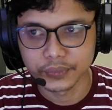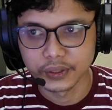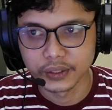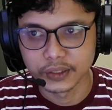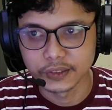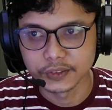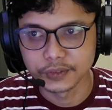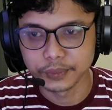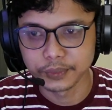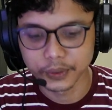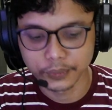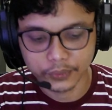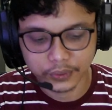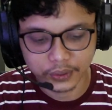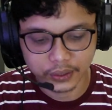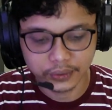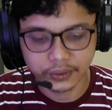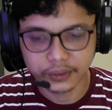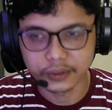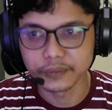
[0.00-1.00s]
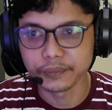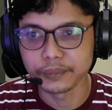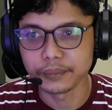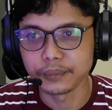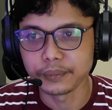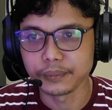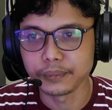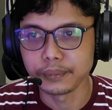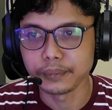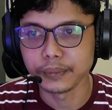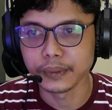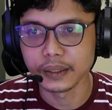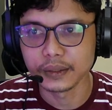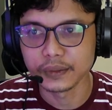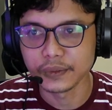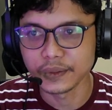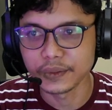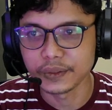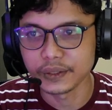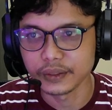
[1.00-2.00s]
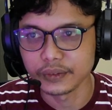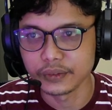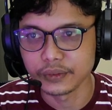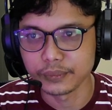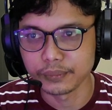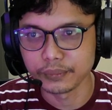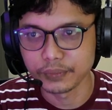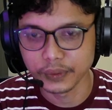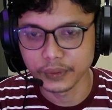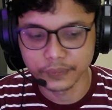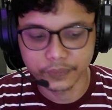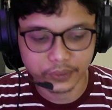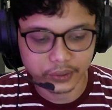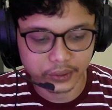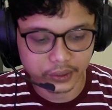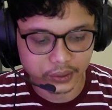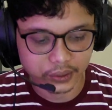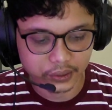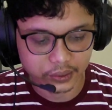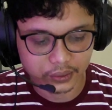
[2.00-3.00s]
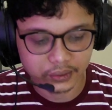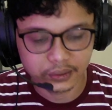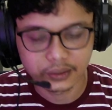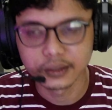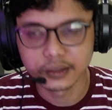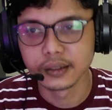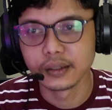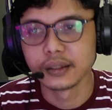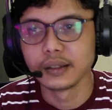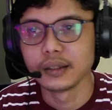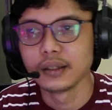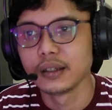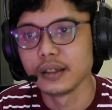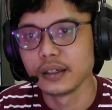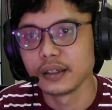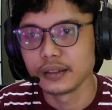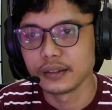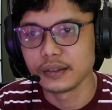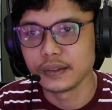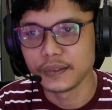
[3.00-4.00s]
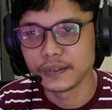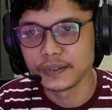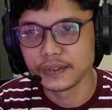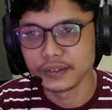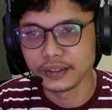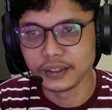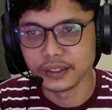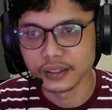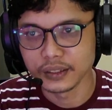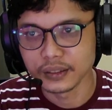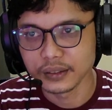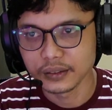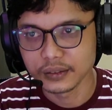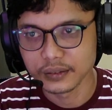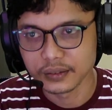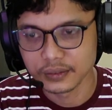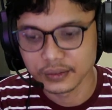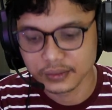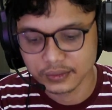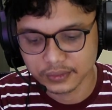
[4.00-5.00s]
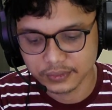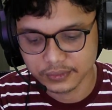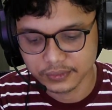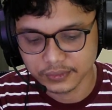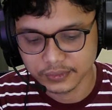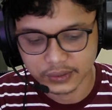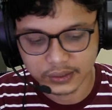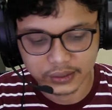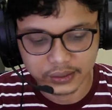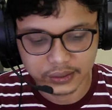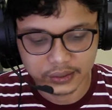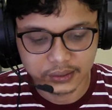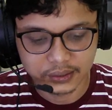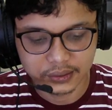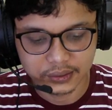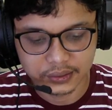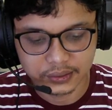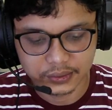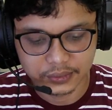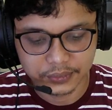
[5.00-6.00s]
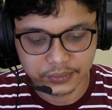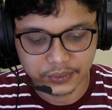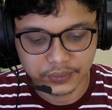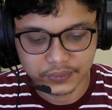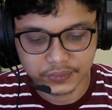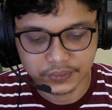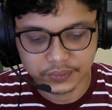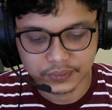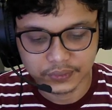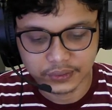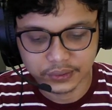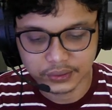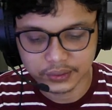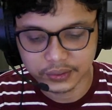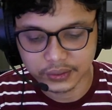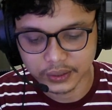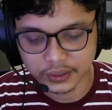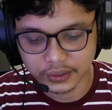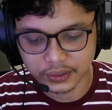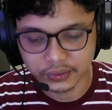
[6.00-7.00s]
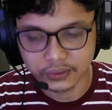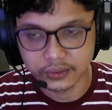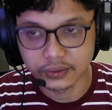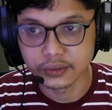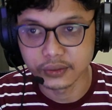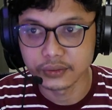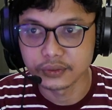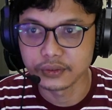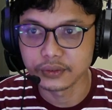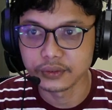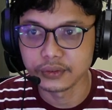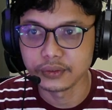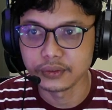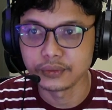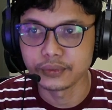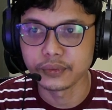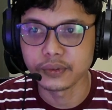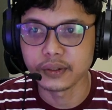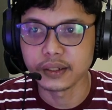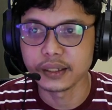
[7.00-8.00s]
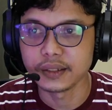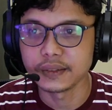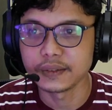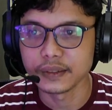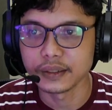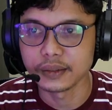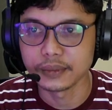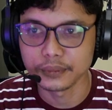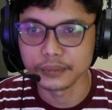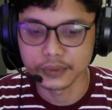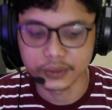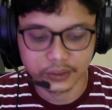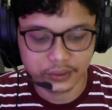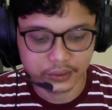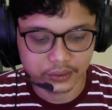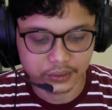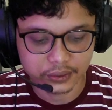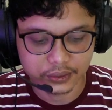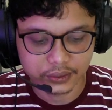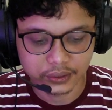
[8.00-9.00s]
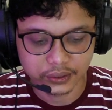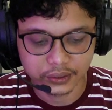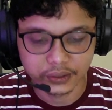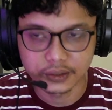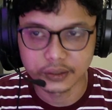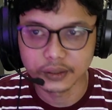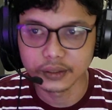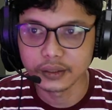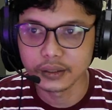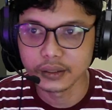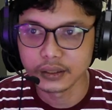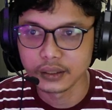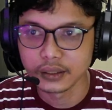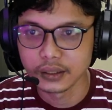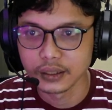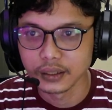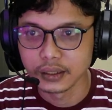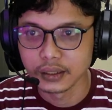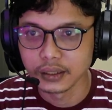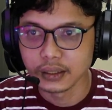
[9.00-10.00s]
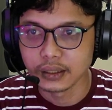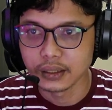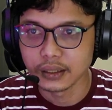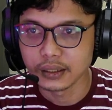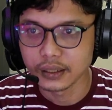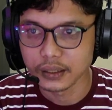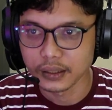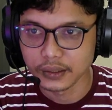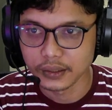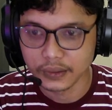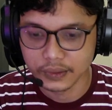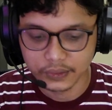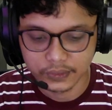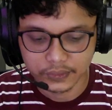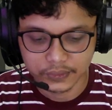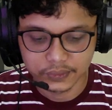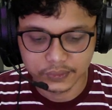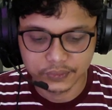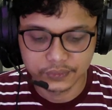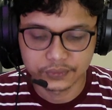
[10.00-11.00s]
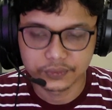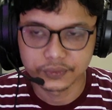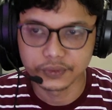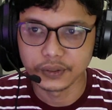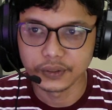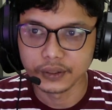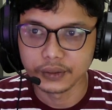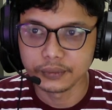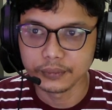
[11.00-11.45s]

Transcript: explain about that better, I think should prepare this thing. It's because it's gonna take a while. Otherwise, to be here. I stream.